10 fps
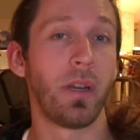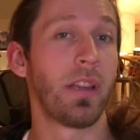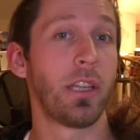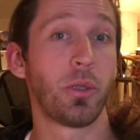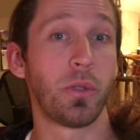but
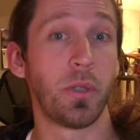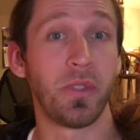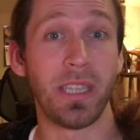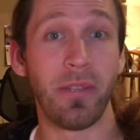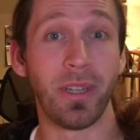in the interest of
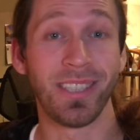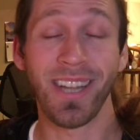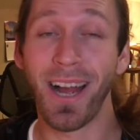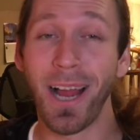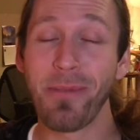saving
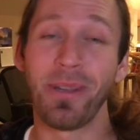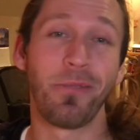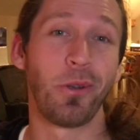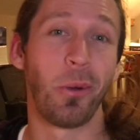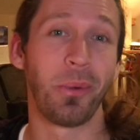time and
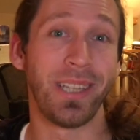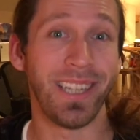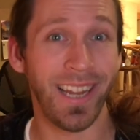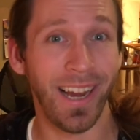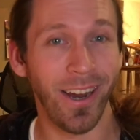if you don't really
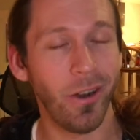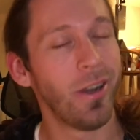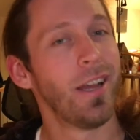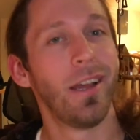care,